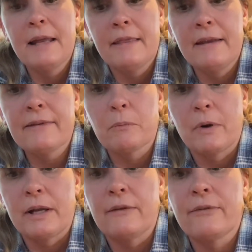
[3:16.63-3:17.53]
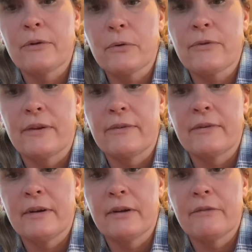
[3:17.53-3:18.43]
This one is so
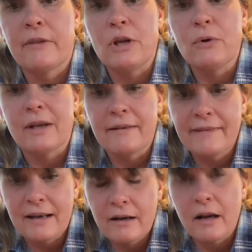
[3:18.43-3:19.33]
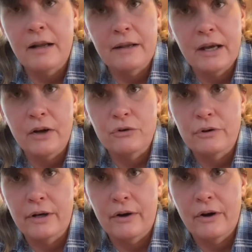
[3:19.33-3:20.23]
sensitive that you can set it on a hair
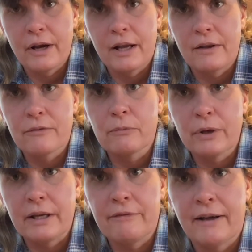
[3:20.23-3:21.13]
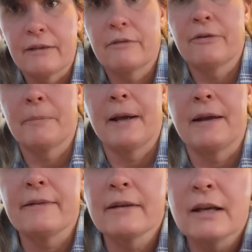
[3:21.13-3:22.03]
trigger and it's really effective for
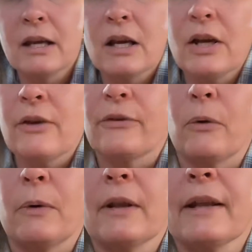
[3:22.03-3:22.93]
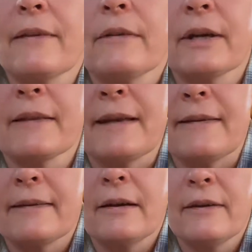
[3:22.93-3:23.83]
mice. So let's look at
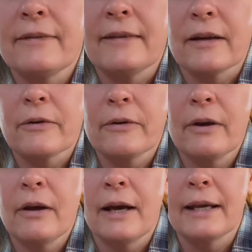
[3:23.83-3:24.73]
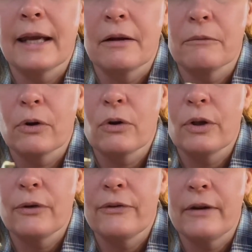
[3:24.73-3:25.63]
these sticks again real
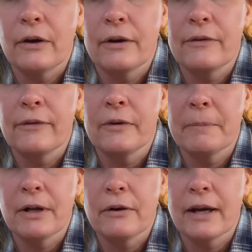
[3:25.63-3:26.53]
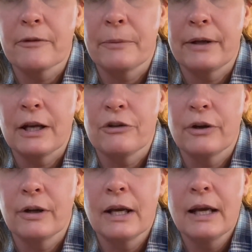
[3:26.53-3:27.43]
close here. This is a better
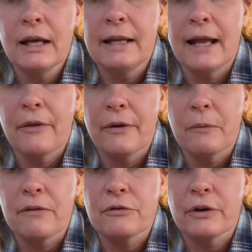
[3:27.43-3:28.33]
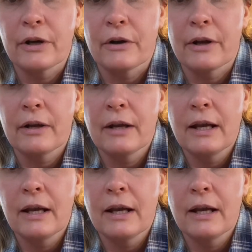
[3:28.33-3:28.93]
explanation now that we've triggered it.